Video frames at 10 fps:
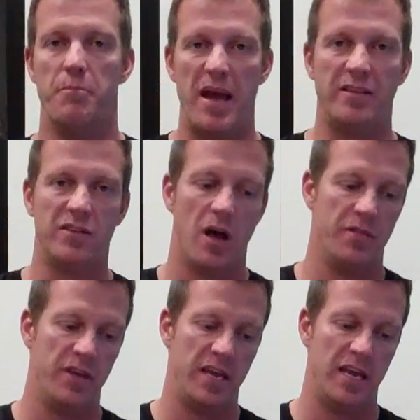based
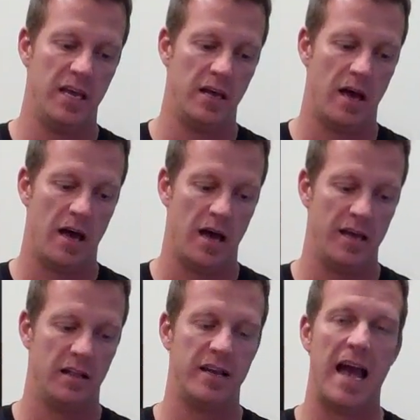on the
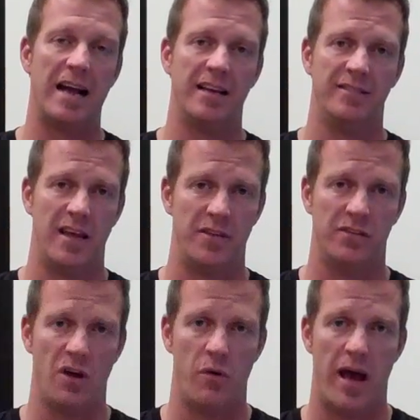iliacus and the
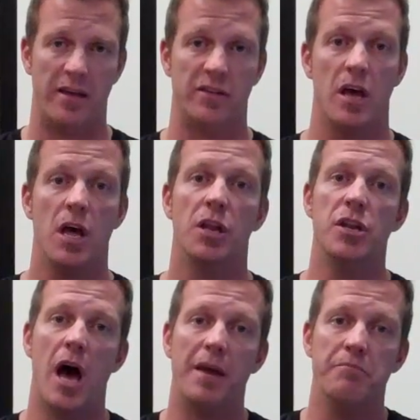psoas
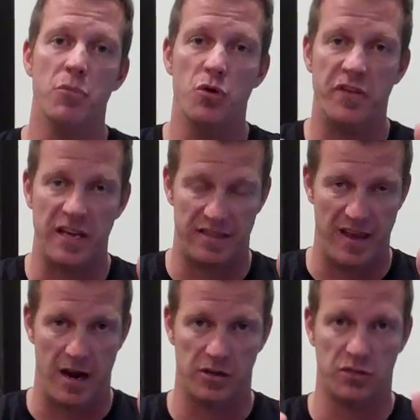not moving it there.